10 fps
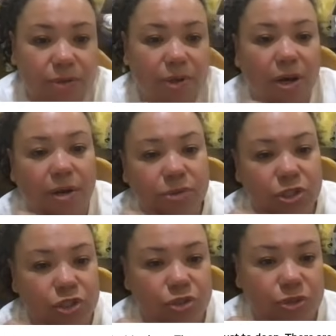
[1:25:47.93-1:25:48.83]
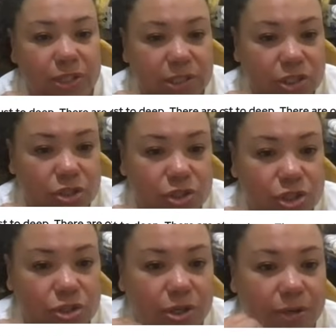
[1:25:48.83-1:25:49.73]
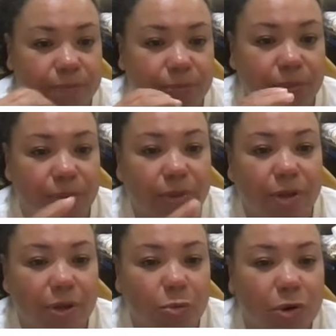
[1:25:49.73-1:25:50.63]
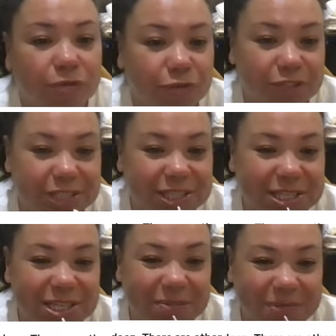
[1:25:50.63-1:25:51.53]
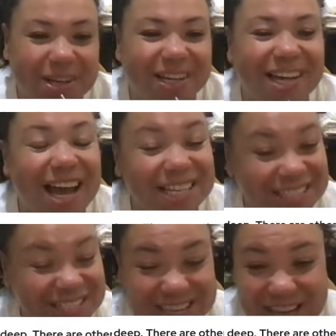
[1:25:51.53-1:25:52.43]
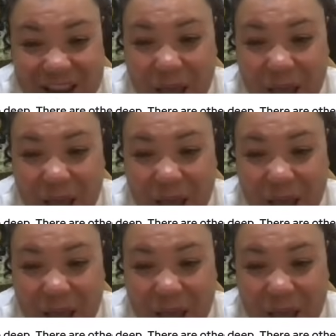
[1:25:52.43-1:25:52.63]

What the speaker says: to do this. You took one for the team. I did.